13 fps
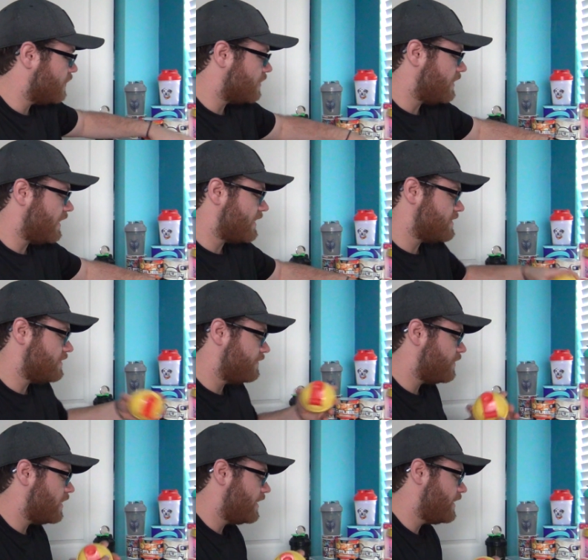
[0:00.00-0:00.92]
Fuel collection
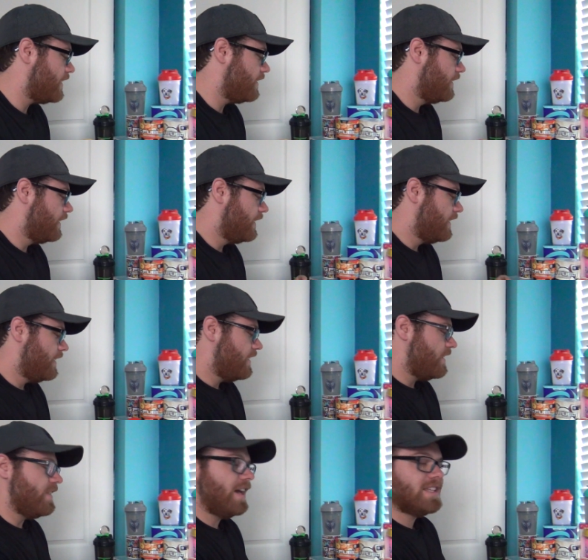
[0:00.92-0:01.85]
on Friday.
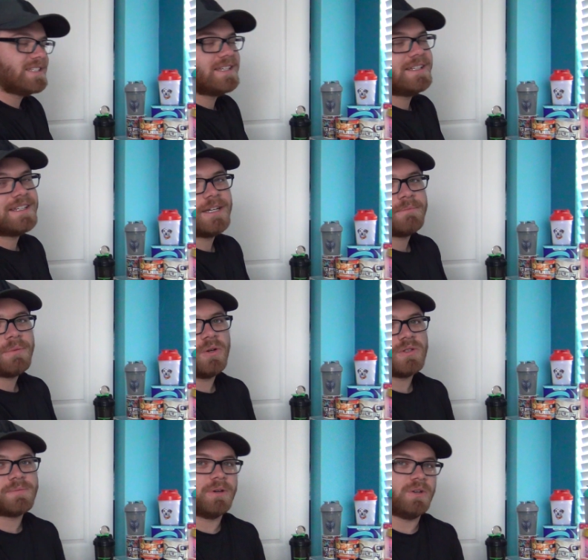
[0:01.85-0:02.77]
That's gonna get
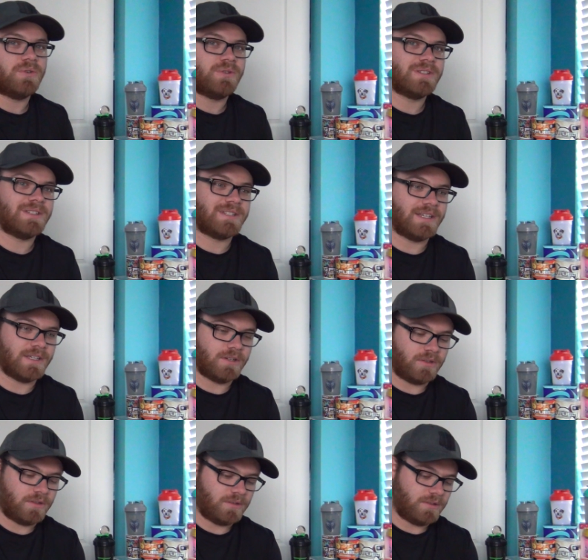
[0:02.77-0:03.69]
postponed
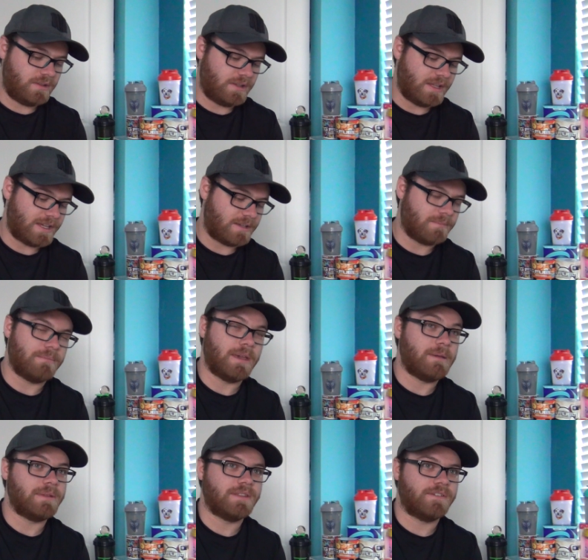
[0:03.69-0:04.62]
till like
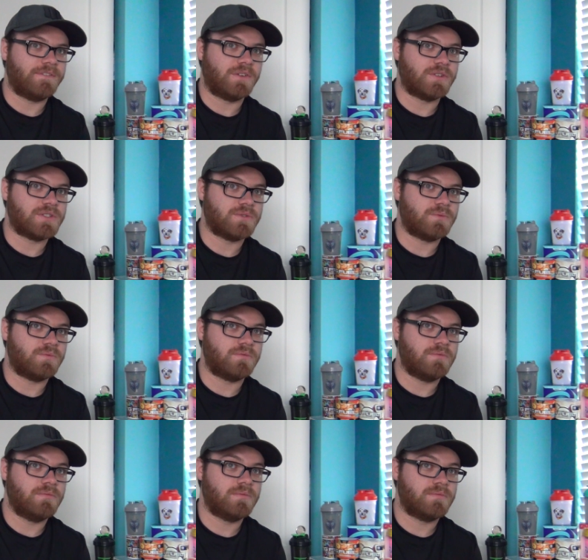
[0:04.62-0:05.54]
maybe the first
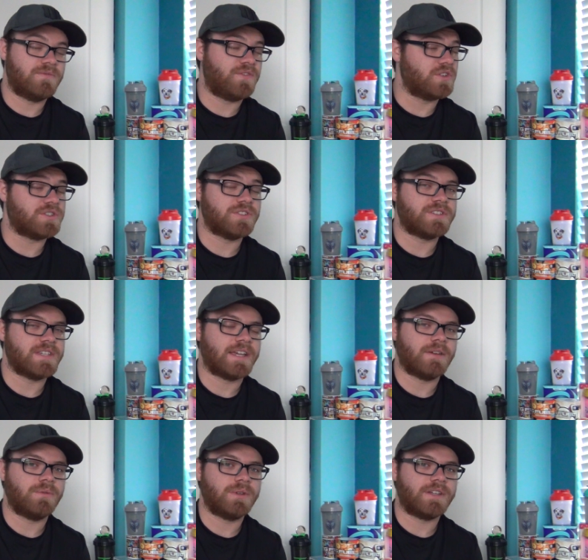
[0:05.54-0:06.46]
first or
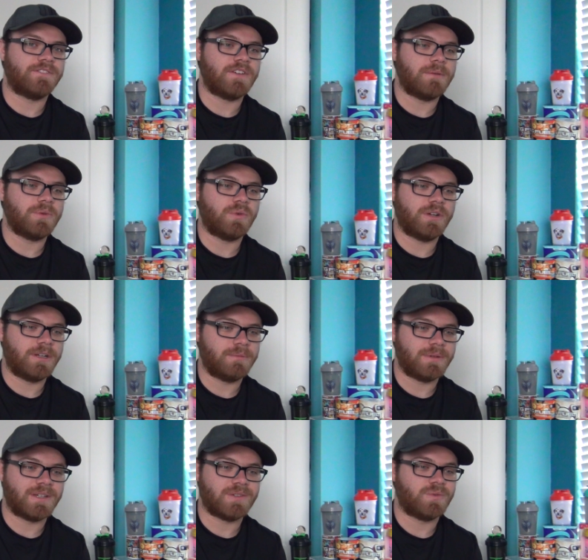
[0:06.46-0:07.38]
second week of February
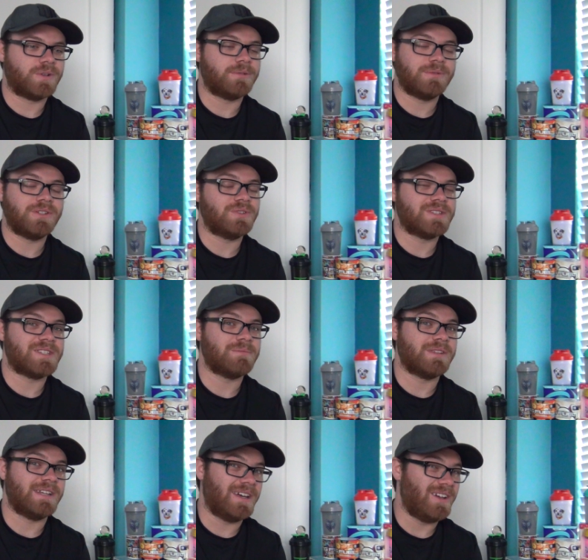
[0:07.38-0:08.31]
because we're gonna be doing
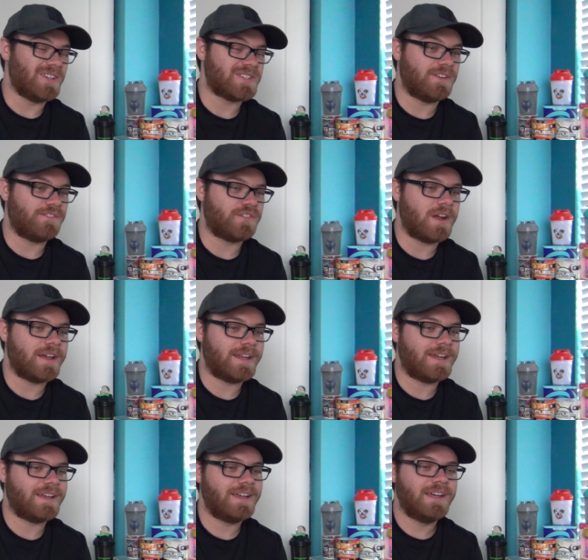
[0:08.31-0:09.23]
something else on
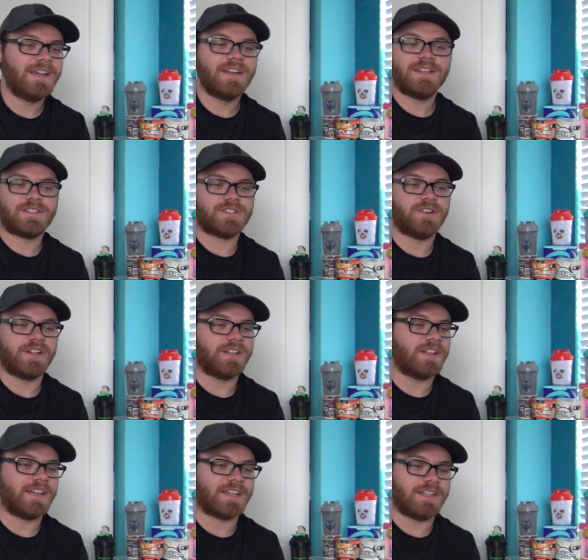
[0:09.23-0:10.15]
Friday,
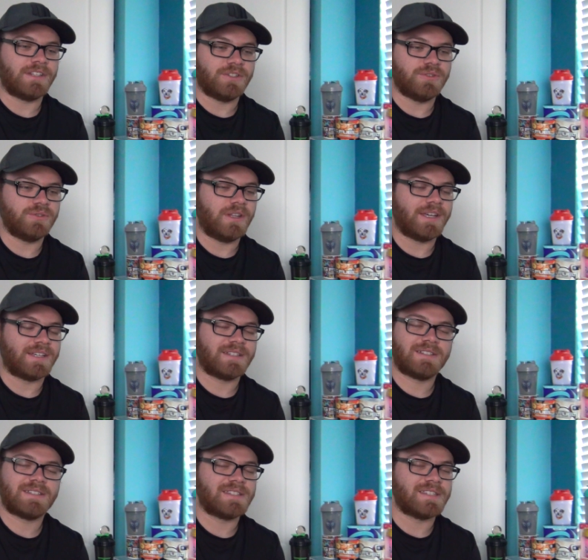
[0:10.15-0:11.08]
starting like a new like
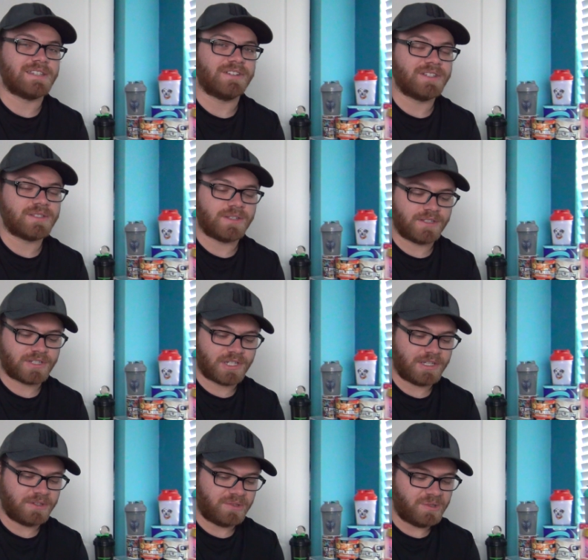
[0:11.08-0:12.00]
series on the
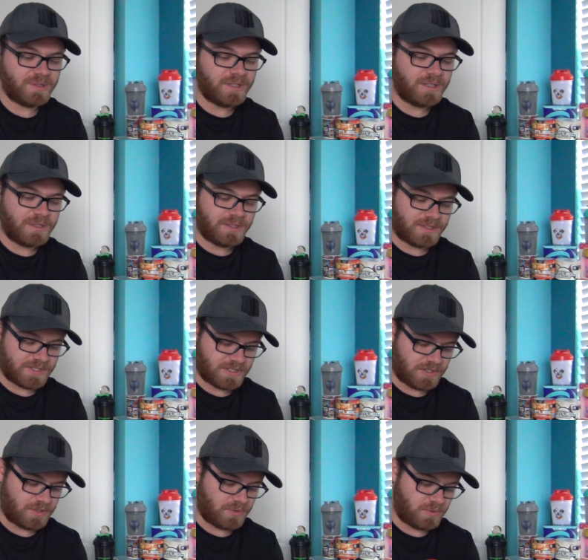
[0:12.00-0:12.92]
channel.
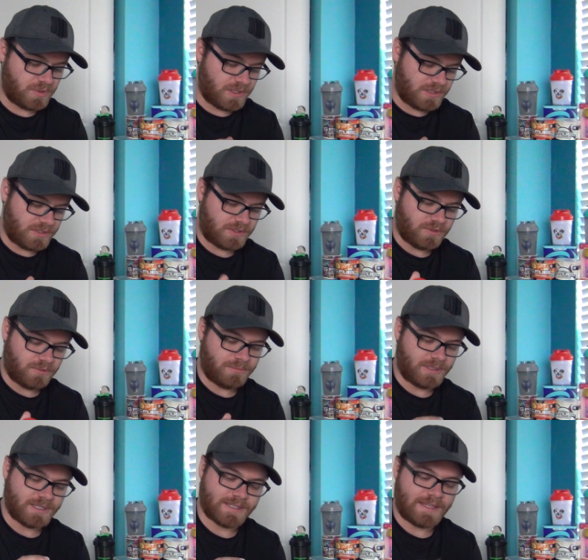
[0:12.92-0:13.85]
So don't
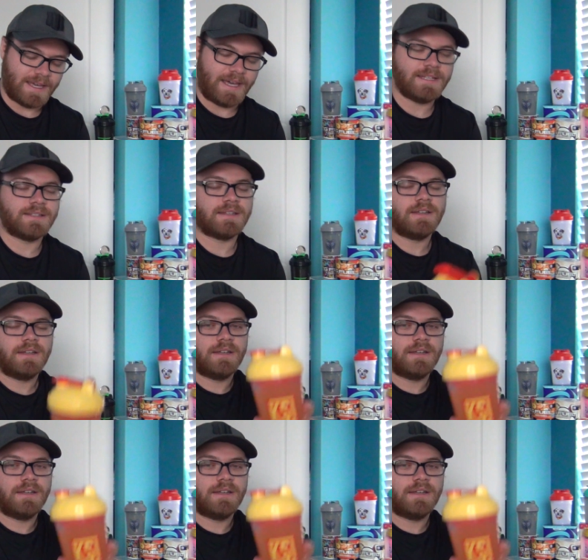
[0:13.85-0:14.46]
miss that.